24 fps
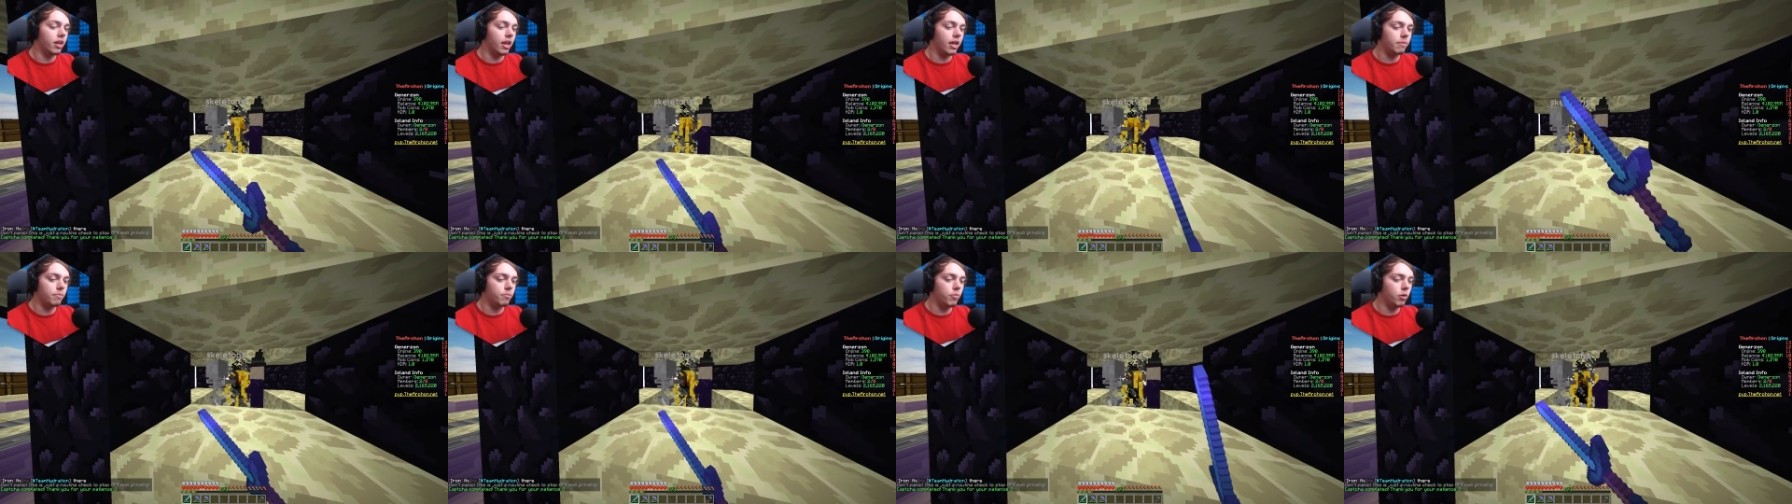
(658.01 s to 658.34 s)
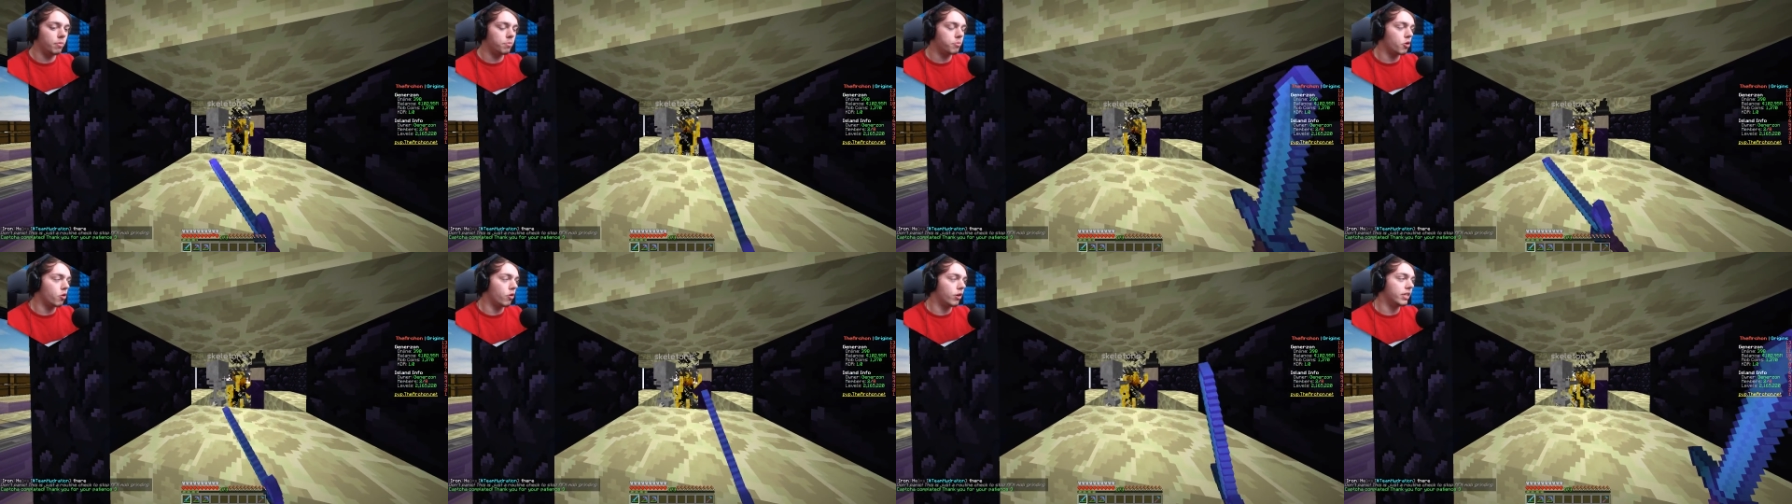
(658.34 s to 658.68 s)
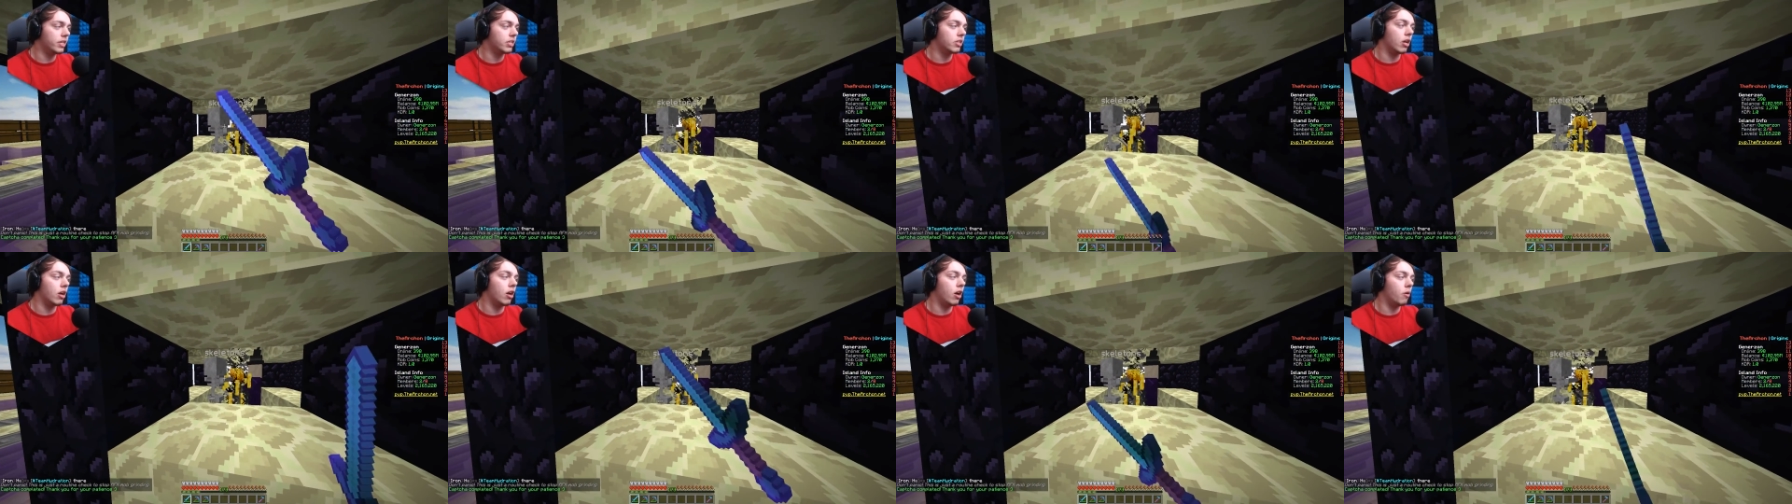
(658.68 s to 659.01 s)
Like, mob
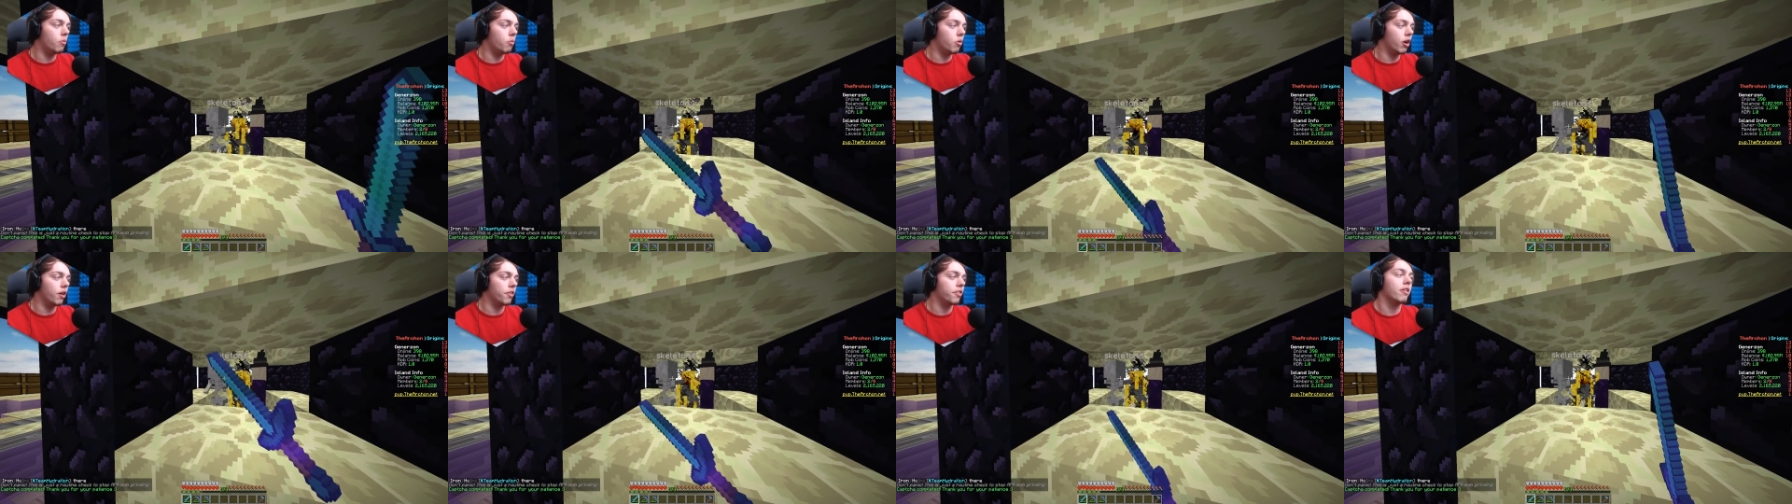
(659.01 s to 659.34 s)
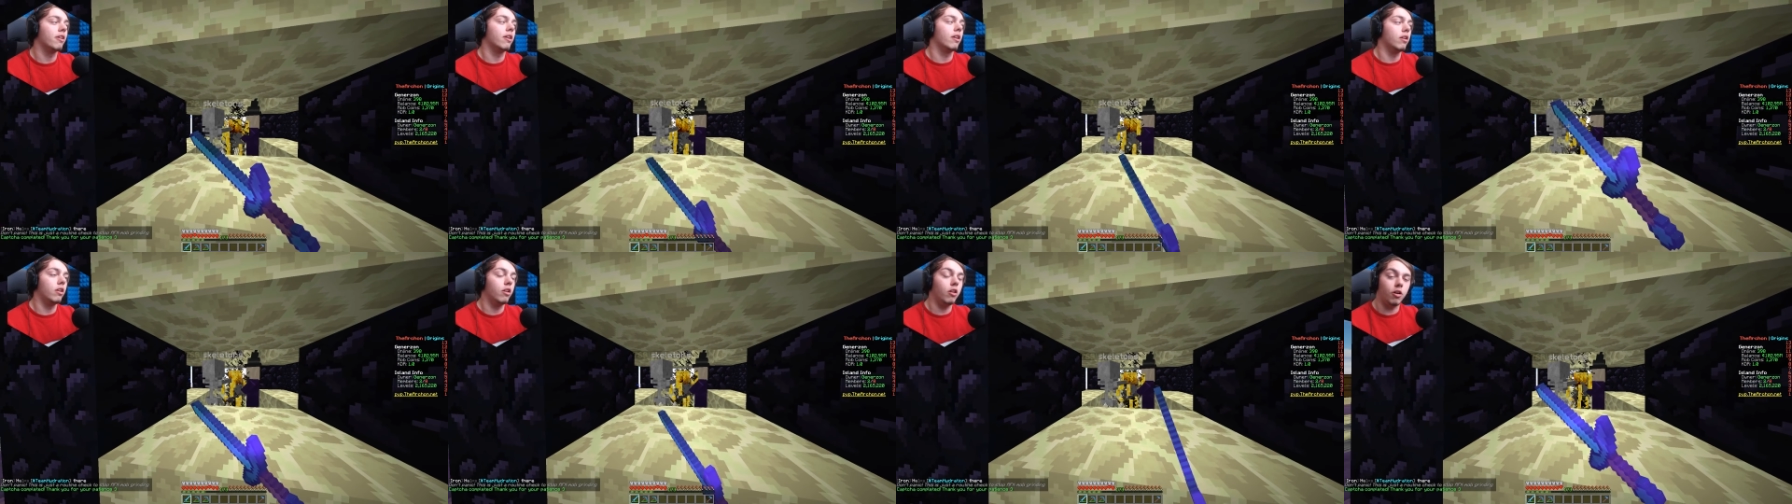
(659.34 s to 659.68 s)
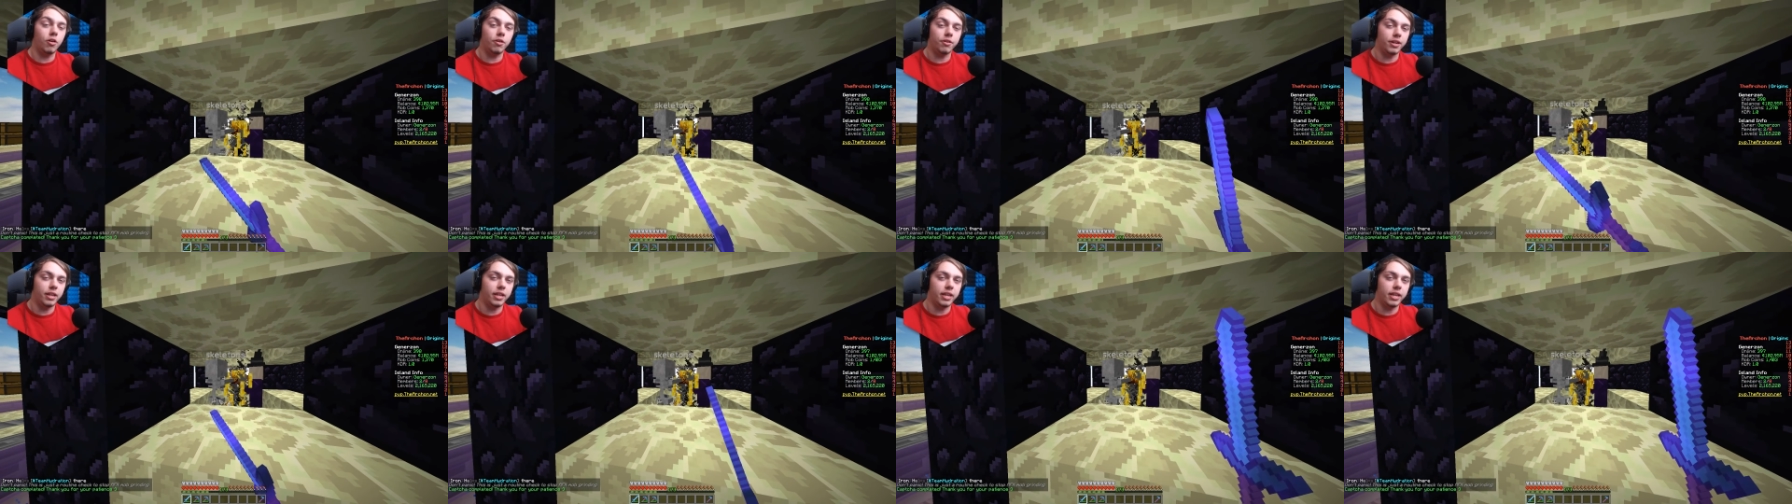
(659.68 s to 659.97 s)
coins are worth a lot on